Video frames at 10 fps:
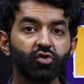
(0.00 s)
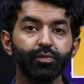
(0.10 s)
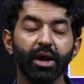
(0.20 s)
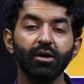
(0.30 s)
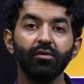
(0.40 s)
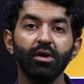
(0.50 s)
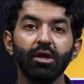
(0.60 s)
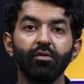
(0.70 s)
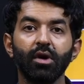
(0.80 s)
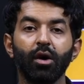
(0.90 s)
activity,
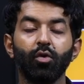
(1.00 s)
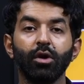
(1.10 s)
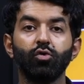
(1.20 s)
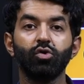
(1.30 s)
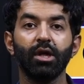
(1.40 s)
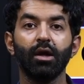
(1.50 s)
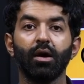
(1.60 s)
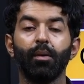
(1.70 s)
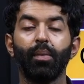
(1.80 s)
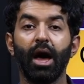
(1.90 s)
we are going to take
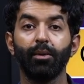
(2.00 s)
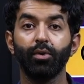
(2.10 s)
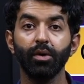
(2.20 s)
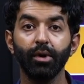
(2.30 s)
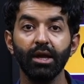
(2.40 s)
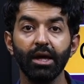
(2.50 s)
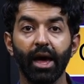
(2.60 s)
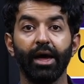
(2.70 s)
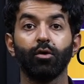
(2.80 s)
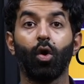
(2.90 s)
up hyperbole
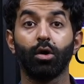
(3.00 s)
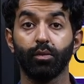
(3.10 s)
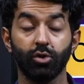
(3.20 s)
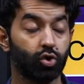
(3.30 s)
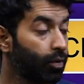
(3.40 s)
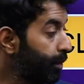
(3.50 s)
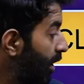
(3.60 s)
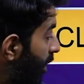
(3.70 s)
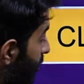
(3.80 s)
and onomatopoeia.